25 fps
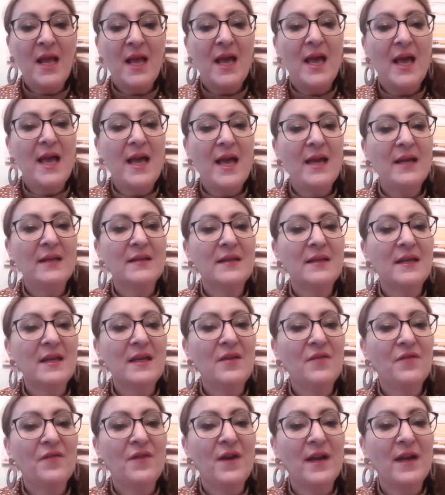And
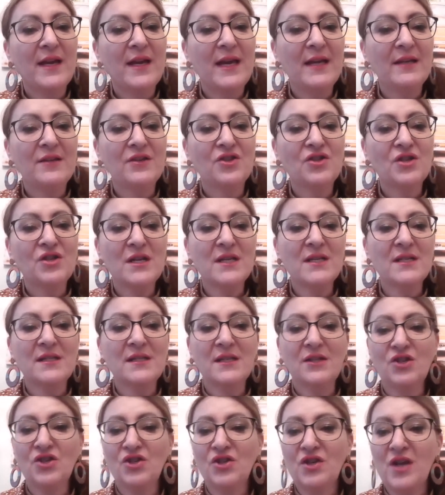if I can
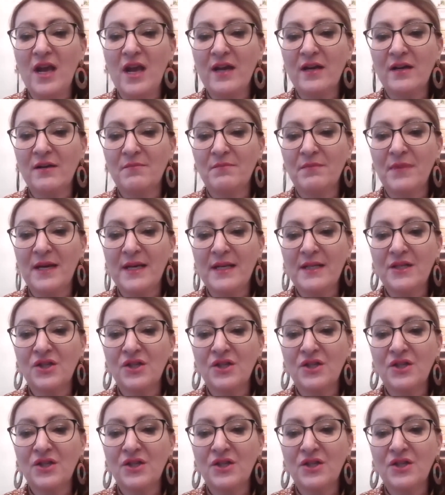just share my